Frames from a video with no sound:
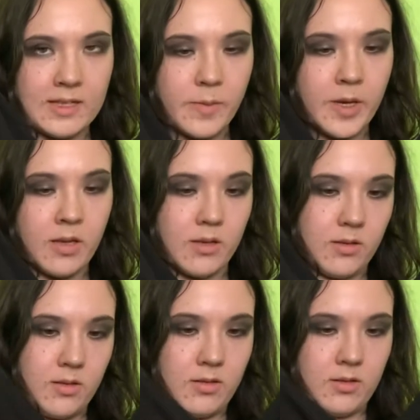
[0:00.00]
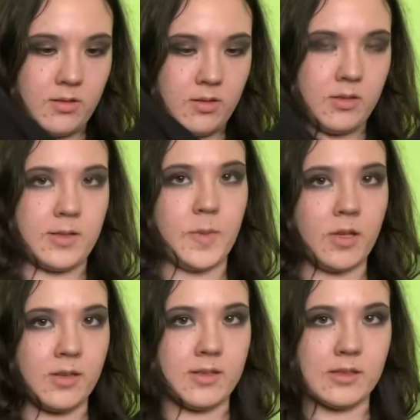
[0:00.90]
a bit, just
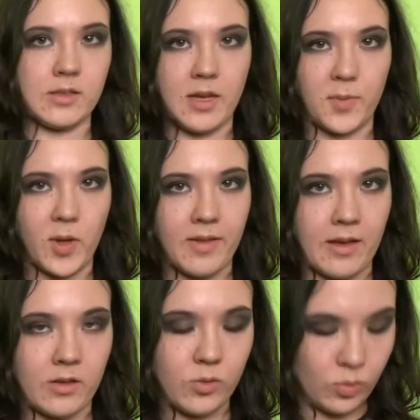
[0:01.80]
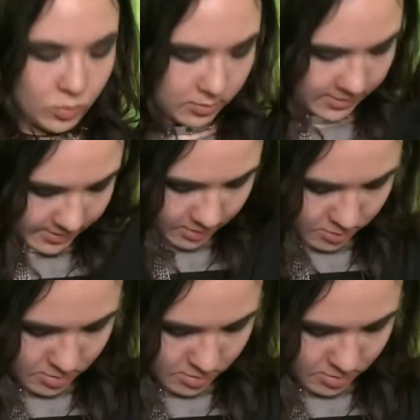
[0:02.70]
because I'm not that tall, so